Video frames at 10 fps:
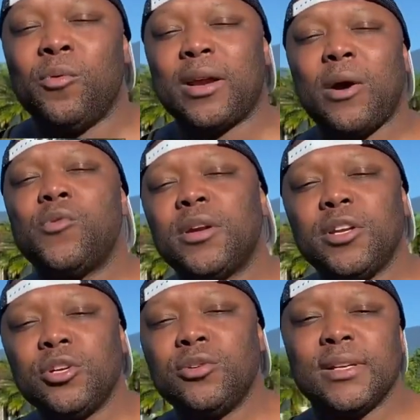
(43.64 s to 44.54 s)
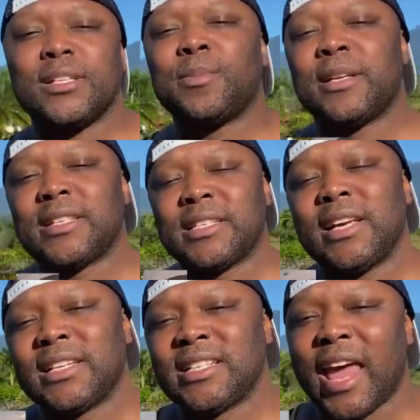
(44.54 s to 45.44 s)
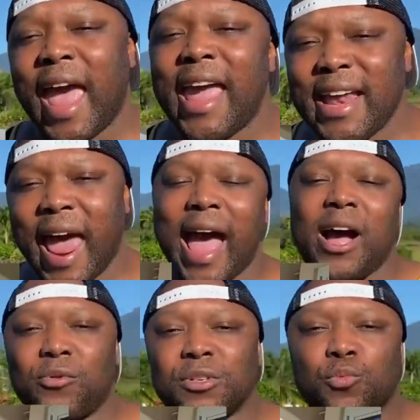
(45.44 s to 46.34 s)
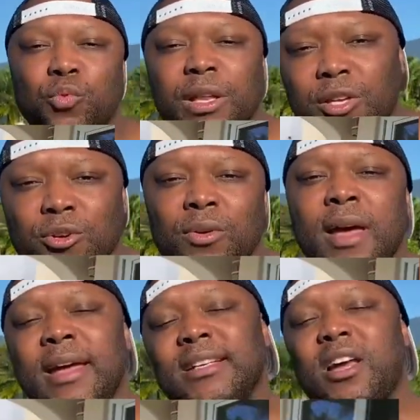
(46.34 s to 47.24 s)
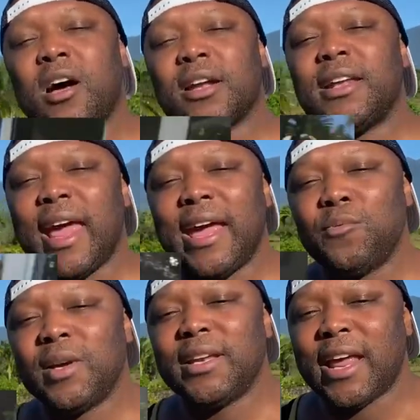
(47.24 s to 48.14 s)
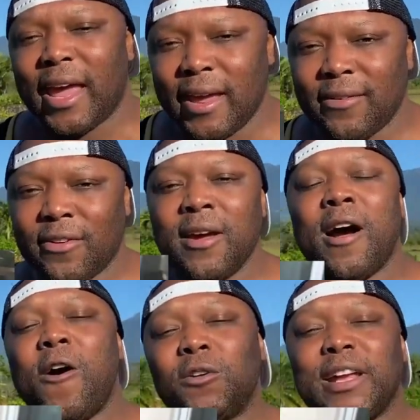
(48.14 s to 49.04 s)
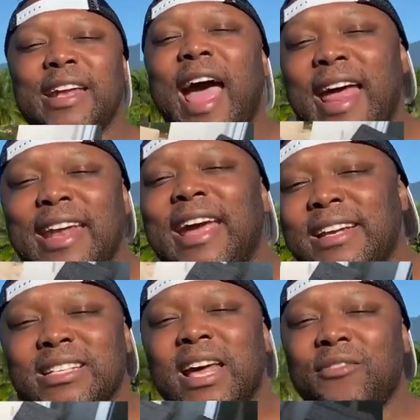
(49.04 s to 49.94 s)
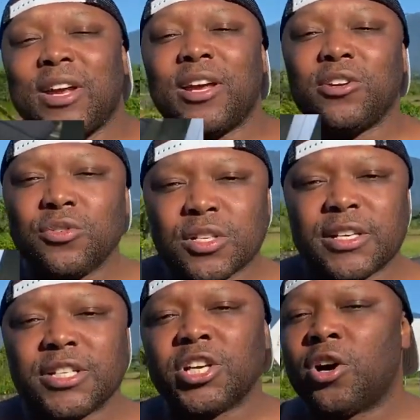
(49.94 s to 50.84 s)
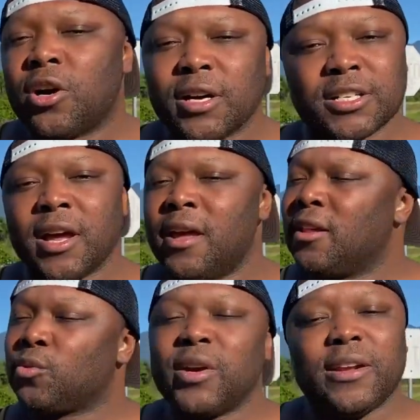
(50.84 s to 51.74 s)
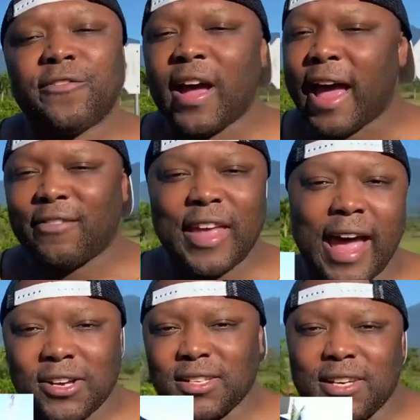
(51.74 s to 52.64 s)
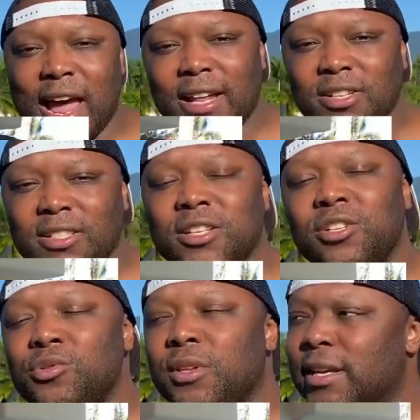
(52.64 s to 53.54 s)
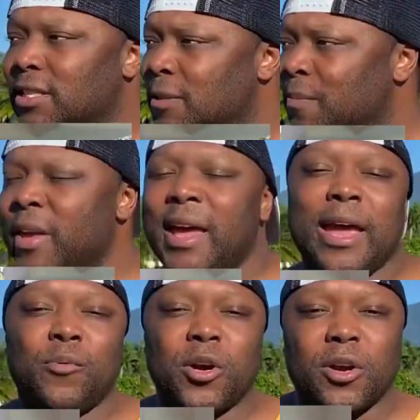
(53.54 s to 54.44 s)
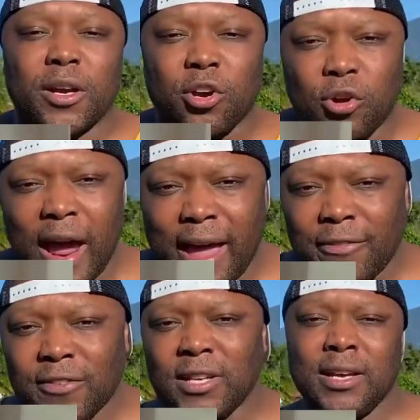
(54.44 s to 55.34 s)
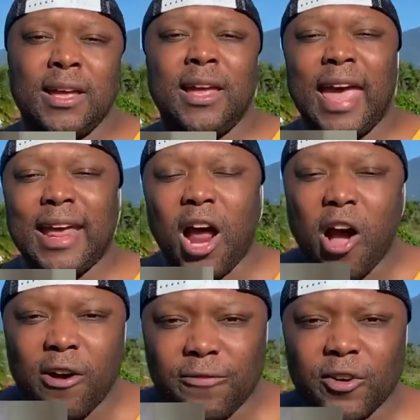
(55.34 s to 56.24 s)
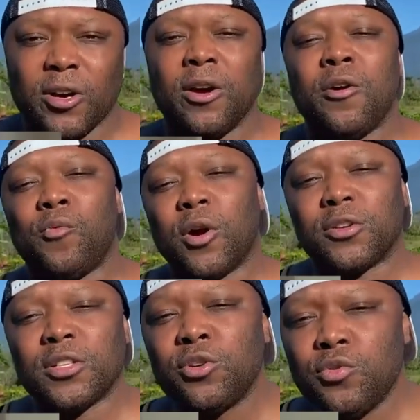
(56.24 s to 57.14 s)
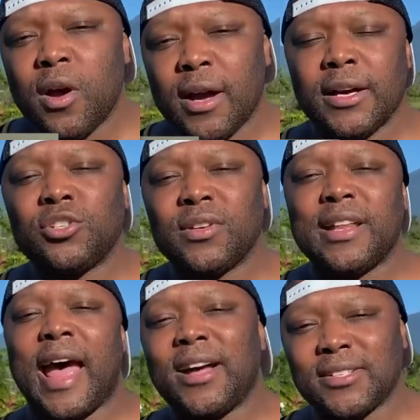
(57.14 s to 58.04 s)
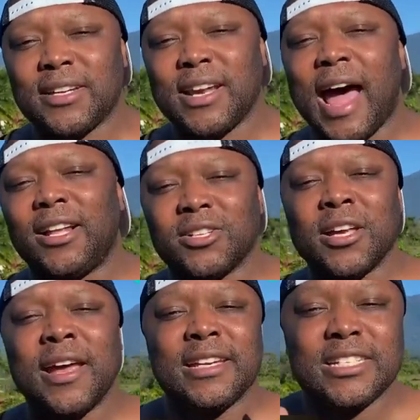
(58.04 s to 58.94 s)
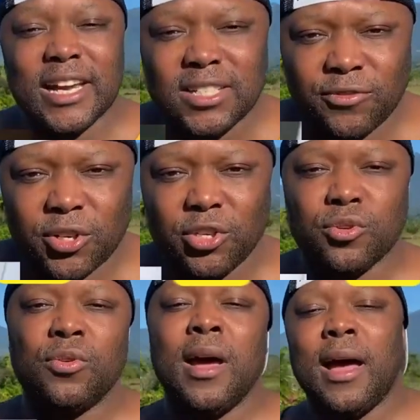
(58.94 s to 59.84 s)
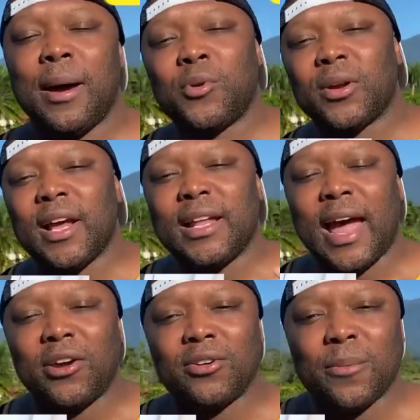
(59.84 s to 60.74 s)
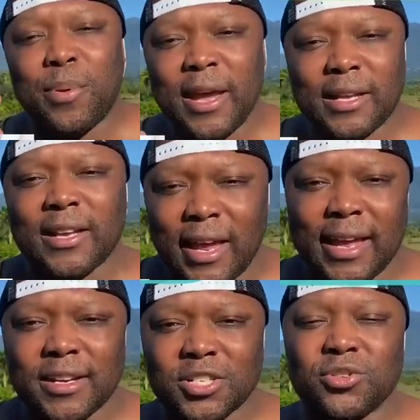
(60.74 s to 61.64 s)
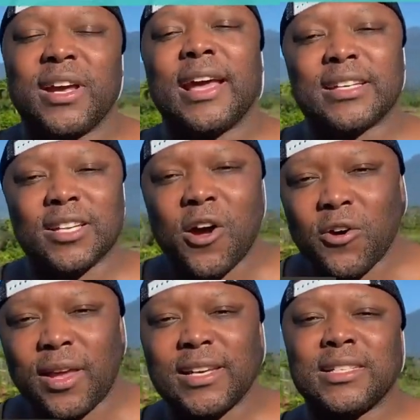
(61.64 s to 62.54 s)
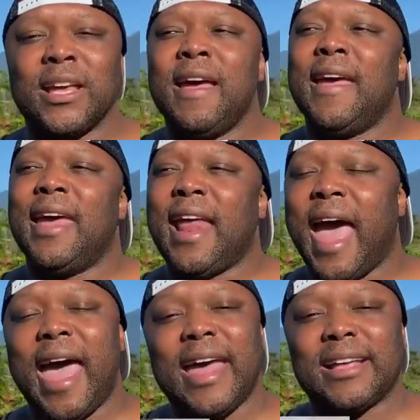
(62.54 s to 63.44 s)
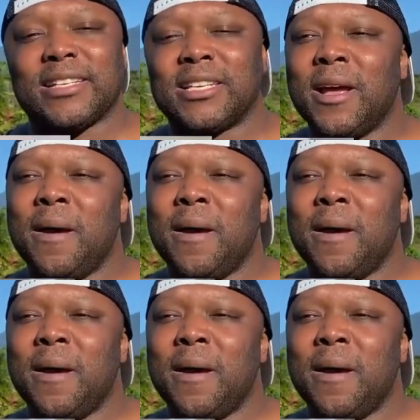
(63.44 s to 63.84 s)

What I want to do is spend six to eight hours with you. It's called a day with Dave, only $9.97. I usually charge three to $5,000 to do this. And we're going to craft an offer were $200,000 just for you. I'm going to allow you to pick the industry as long as it has